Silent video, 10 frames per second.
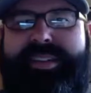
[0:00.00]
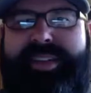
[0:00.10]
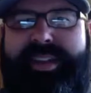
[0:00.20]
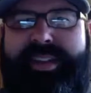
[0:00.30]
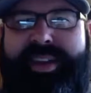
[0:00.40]

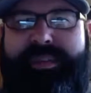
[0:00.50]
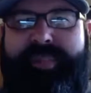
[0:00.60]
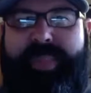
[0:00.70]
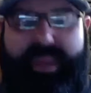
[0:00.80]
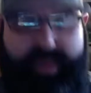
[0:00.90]
Okay.
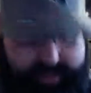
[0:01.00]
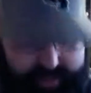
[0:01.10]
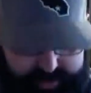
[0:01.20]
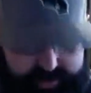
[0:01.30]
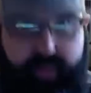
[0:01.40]

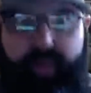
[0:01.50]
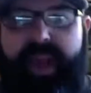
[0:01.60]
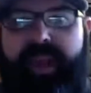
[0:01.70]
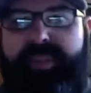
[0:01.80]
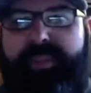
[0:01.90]
It's too
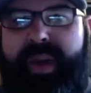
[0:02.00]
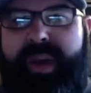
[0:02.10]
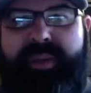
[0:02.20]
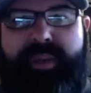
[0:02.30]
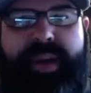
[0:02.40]
long of a
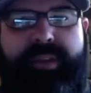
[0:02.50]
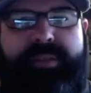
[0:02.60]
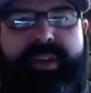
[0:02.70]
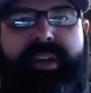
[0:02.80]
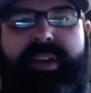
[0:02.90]
pause, Ralph.
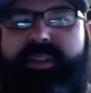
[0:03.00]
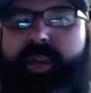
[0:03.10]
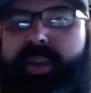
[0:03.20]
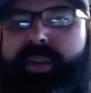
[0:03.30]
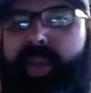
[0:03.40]
So
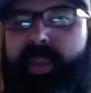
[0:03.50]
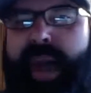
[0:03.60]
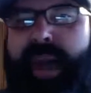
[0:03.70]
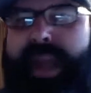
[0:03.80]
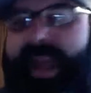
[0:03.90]
this whole
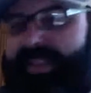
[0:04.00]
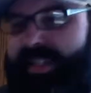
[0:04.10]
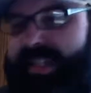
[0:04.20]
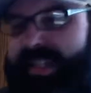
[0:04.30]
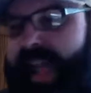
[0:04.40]
podcast
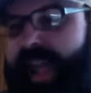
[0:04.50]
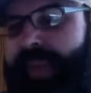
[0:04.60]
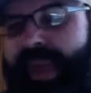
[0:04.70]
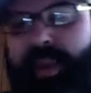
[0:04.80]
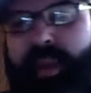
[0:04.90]
is a lie,
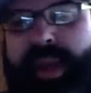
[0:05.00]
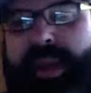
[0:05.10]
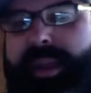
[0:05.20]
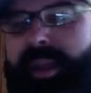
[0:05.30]
by the way.